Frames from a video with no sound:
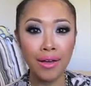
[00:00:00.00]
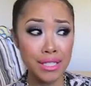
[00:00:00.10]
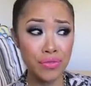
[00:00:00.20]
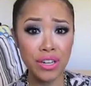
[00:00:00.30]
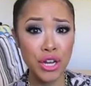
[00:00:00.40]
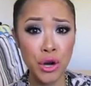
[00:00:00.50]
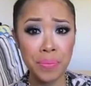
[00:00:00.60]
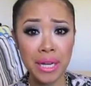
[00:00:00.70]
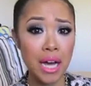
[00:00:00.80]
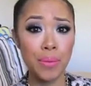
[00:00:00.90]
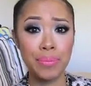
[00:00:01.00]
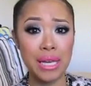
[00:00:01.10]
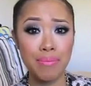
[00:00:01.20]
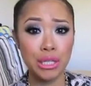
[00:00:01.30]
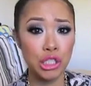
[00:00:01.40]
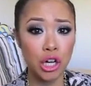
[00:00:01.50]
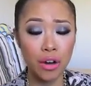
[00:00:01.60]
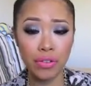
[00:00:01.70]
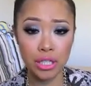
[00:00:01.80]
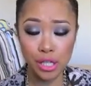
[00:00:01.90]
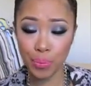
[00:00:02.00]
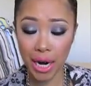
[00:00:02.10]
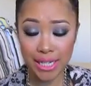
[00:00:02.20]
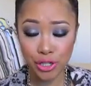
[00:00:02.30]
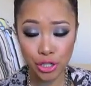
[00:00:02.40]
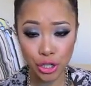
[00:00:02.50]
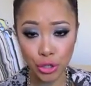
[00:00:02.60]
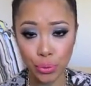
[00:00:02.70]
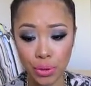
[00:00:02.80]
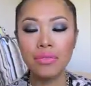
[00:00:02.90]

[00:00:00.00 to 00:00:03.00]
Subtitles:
This video may not be much of a surprise to you.